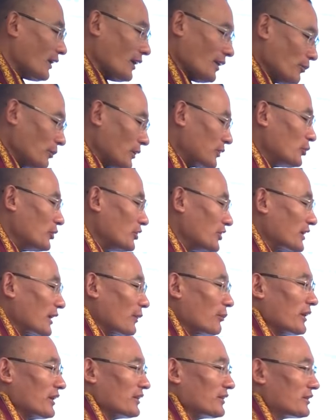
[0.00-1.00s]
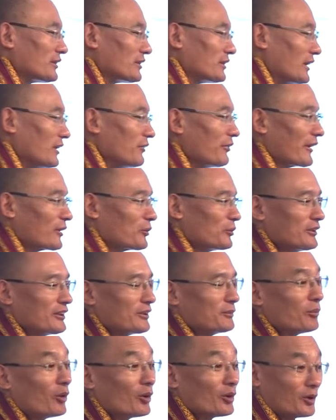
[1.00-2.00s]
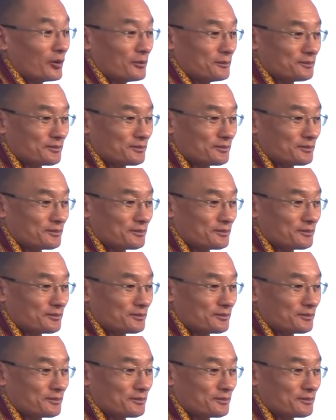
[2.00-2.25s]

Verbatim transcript: But we did our best. In fact, we did more,